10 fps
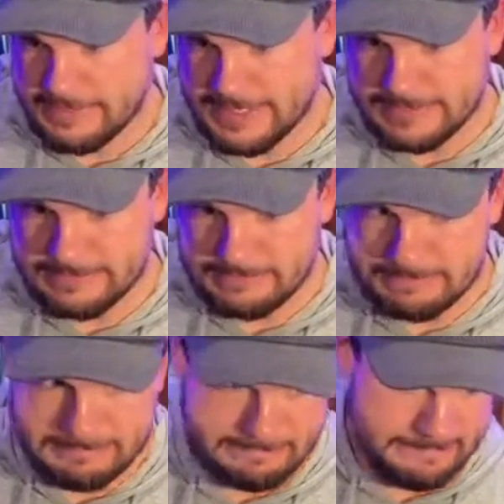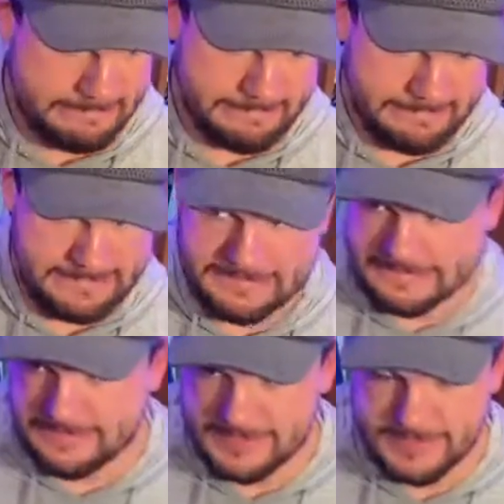I mean, I
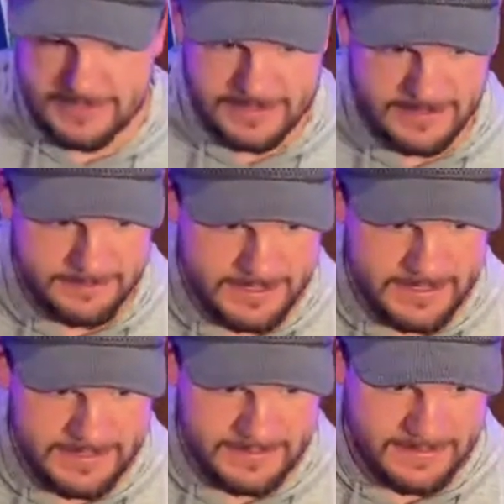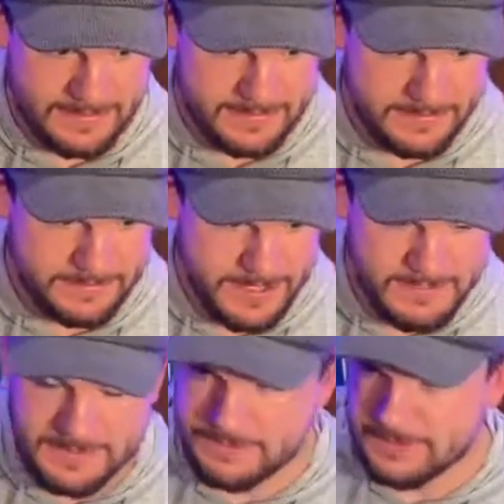didn't see it. I mean, I heard
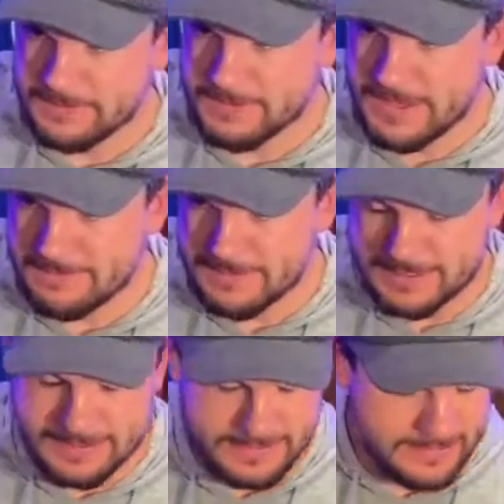maybe a broken bat, but